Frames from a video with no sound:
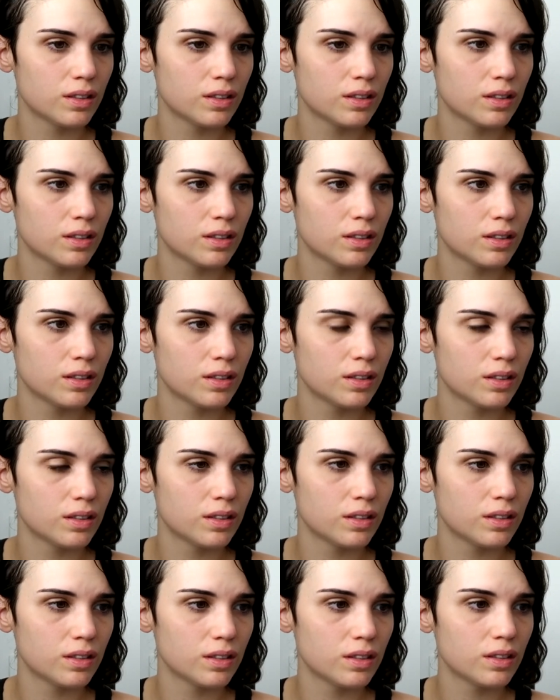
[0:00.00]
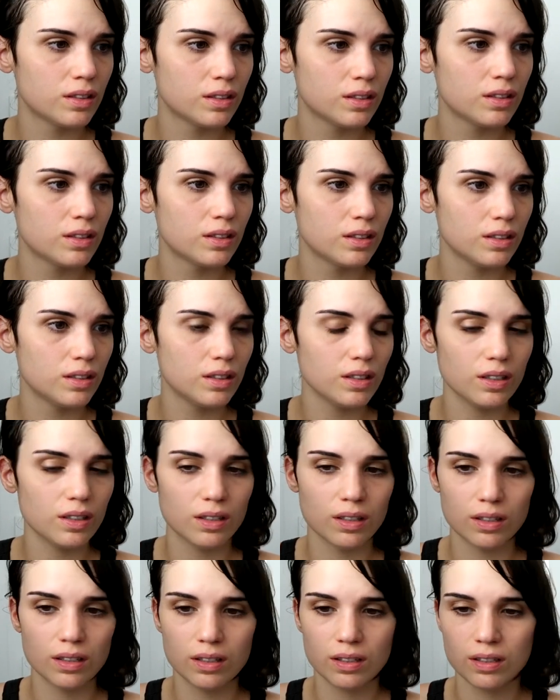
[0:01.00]

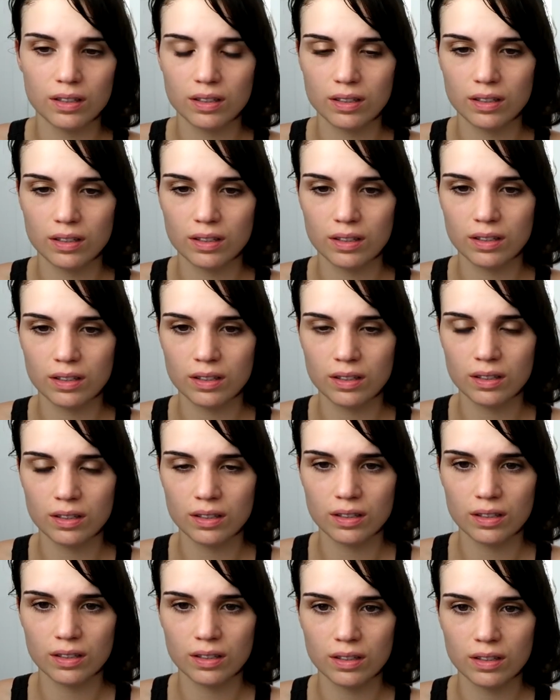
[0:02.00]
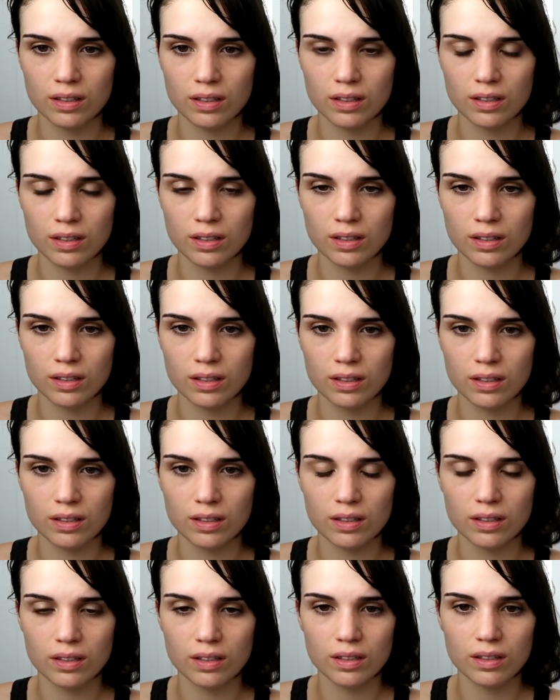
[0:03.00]

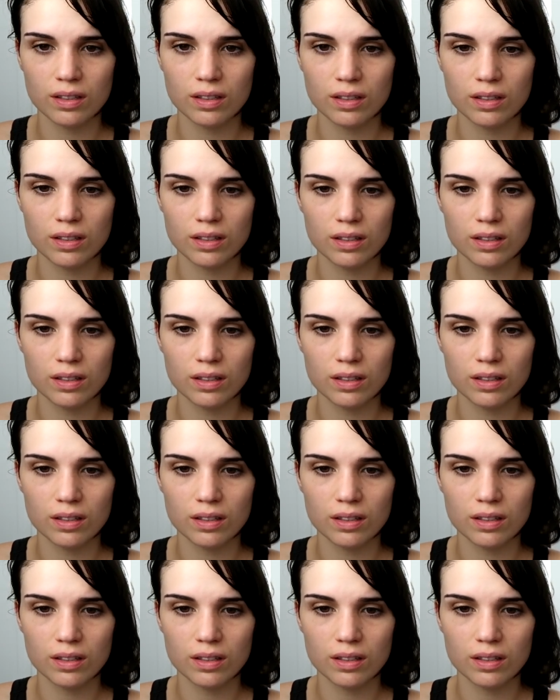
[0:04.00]
No words are spoken by the person on screen.